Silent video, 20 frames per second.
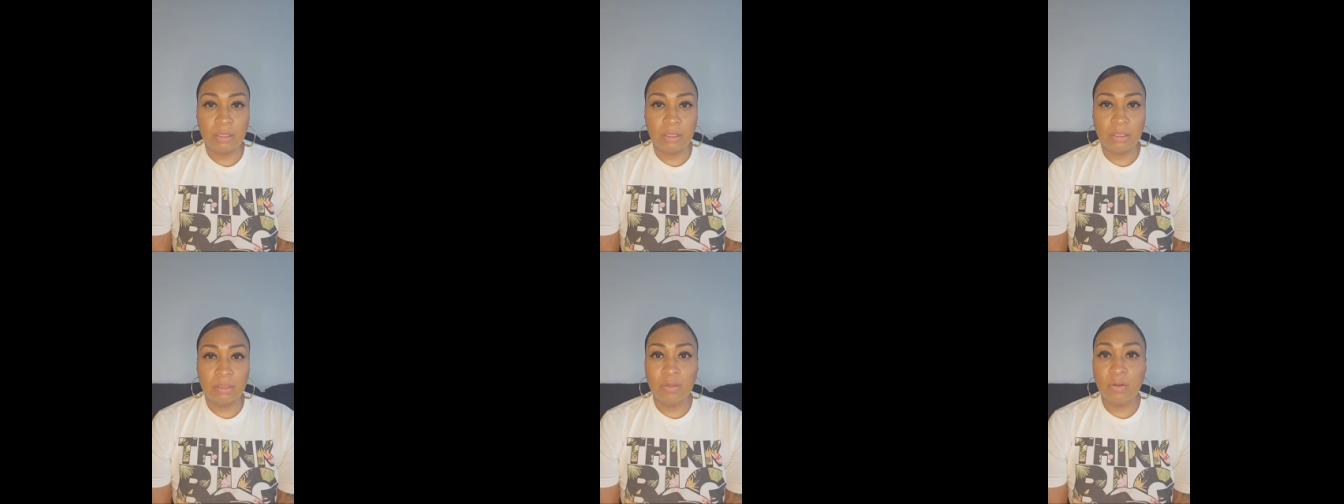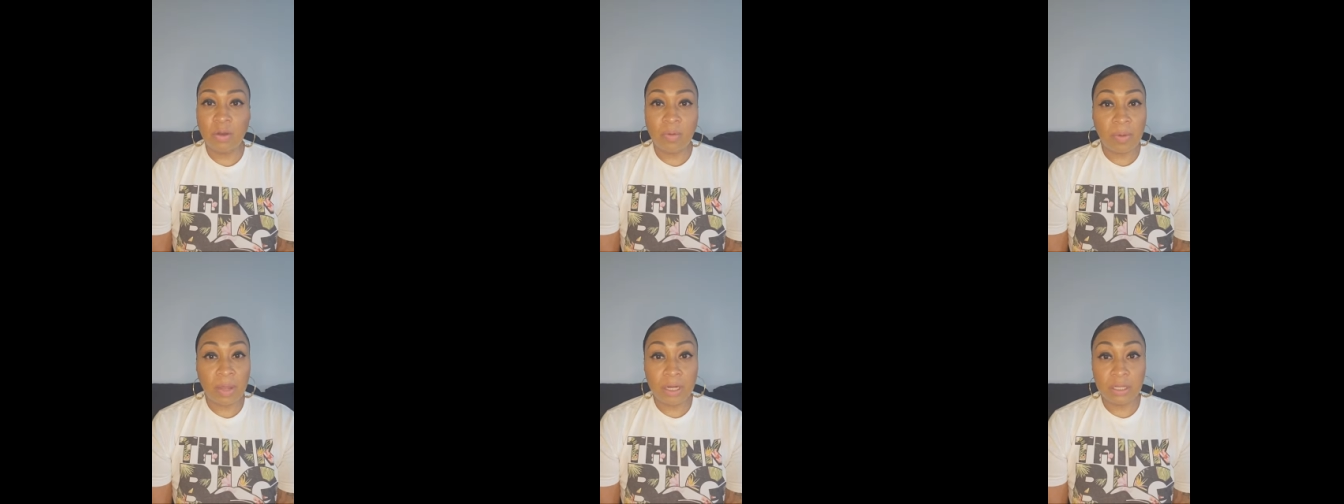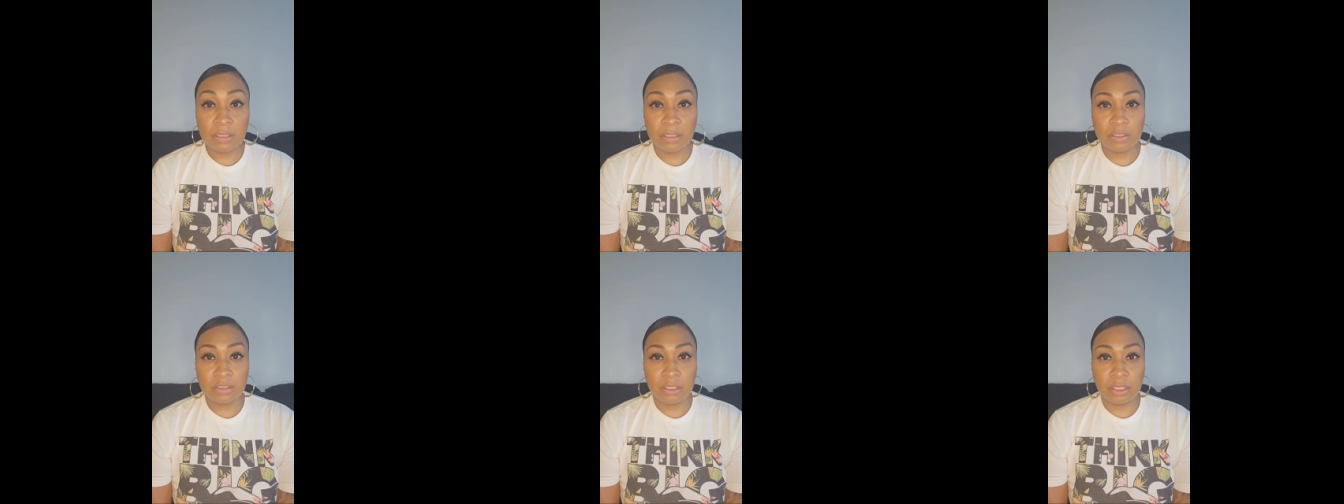Nobody
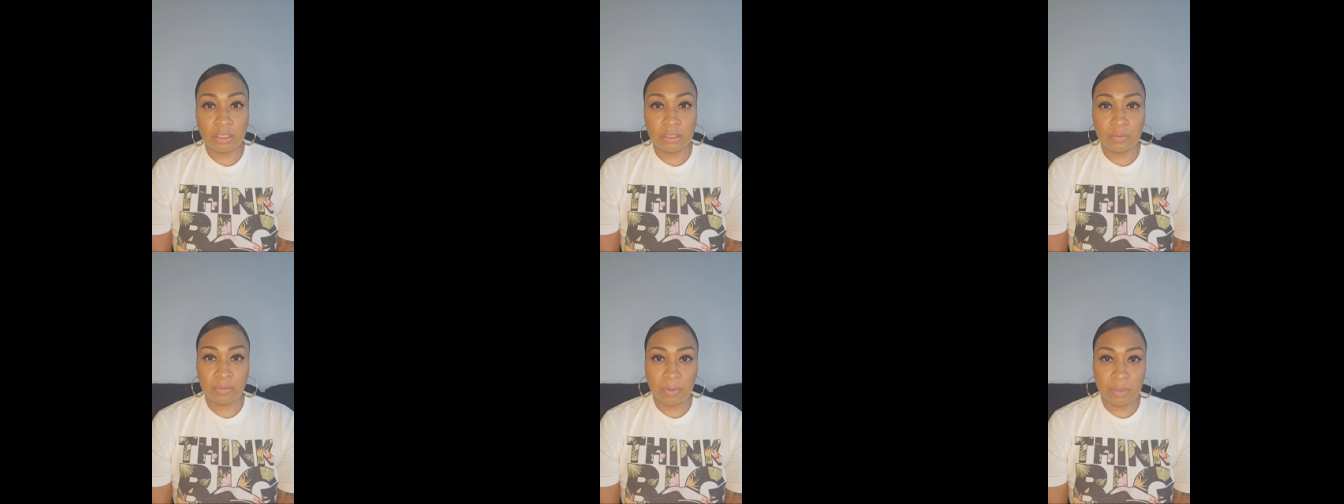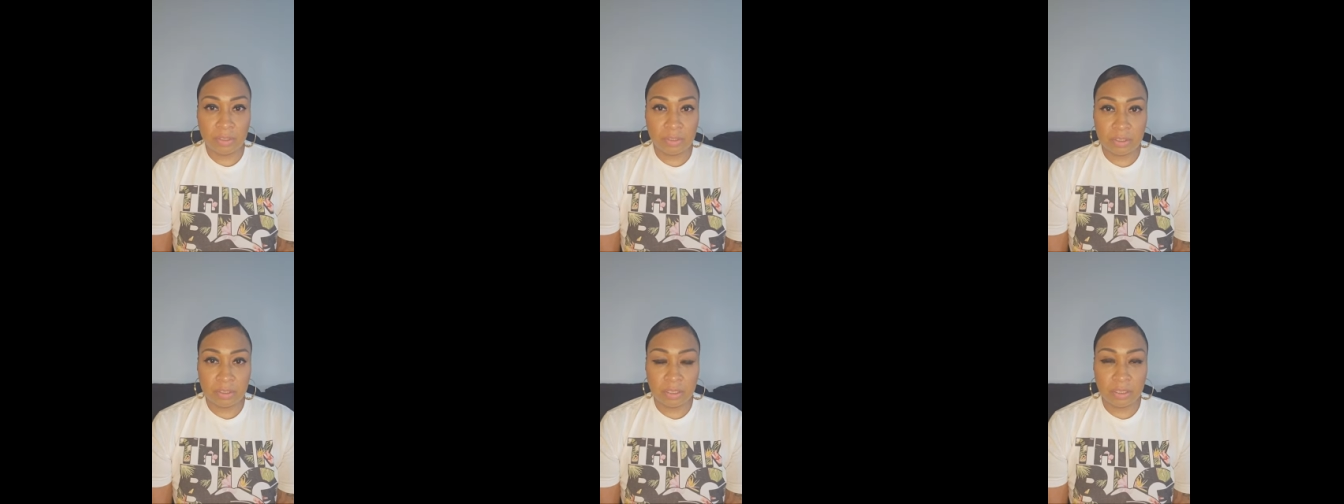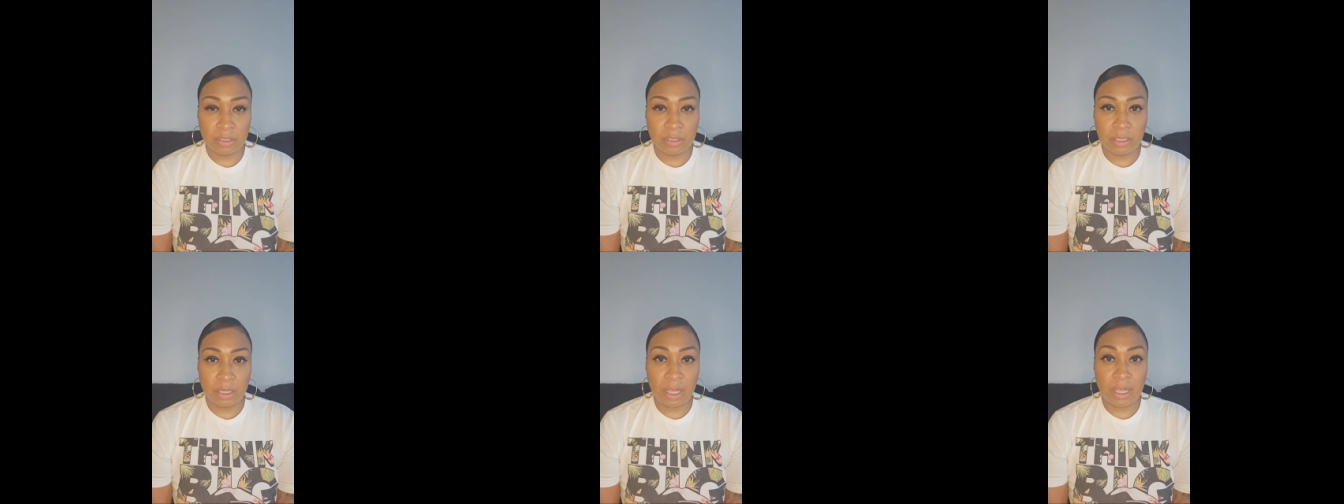could change a person.
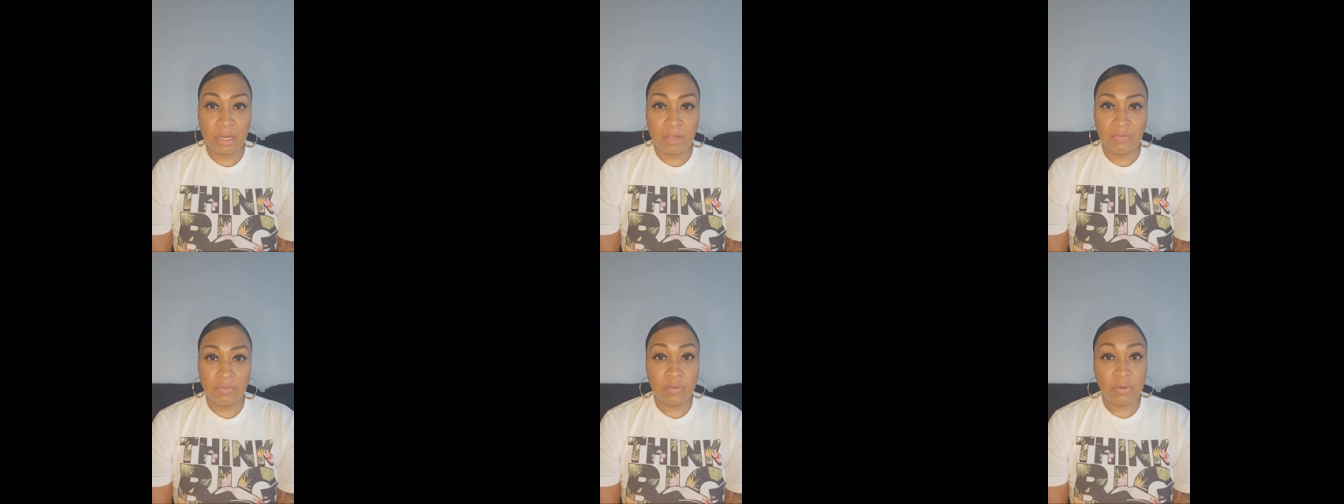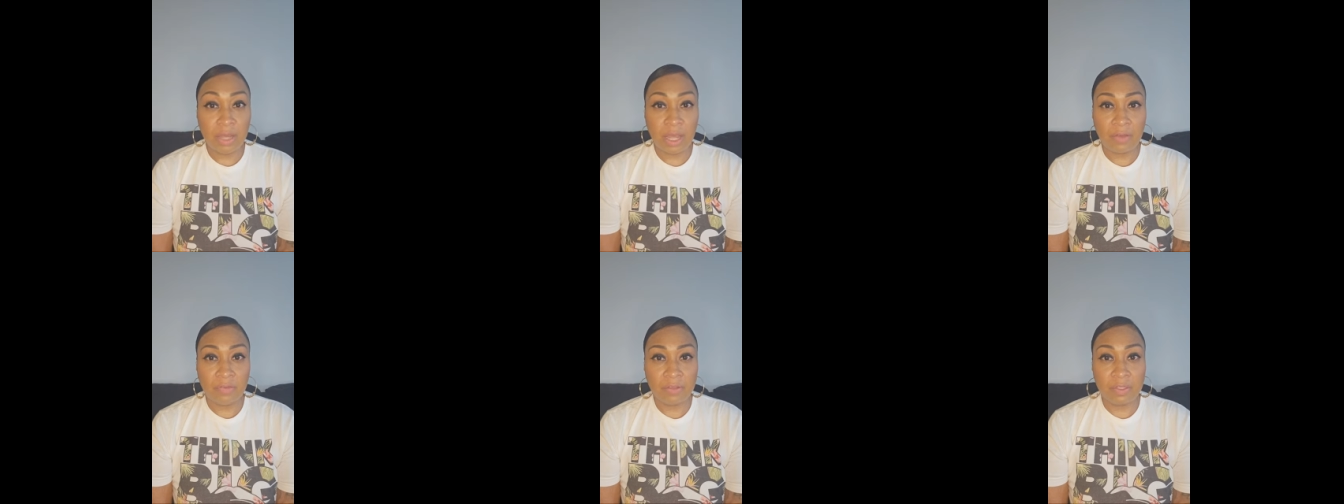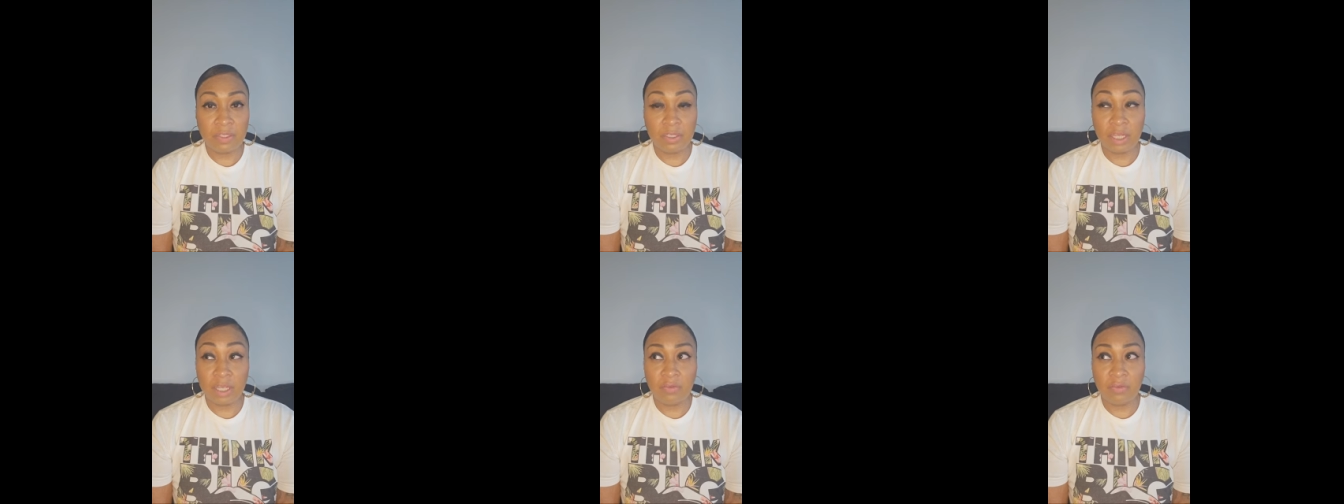And if you have to,